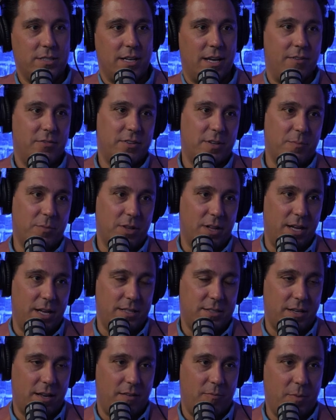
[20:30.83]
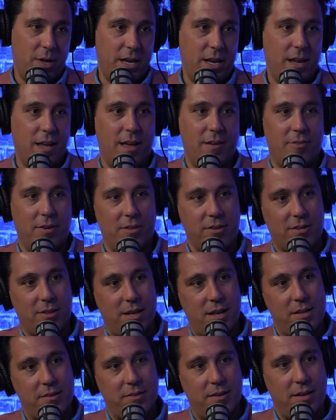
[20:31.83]
I yeah. have some clients that have money. I have other
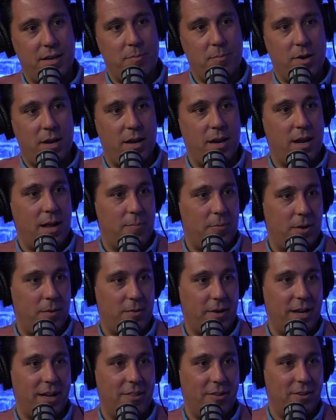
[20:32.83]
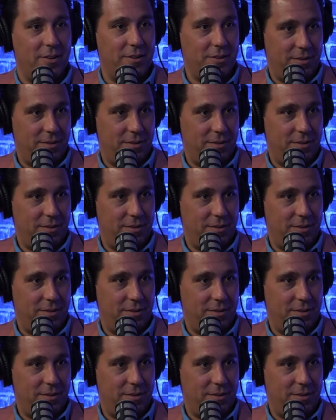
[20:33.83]
clients that need money, and I put them yeah, together.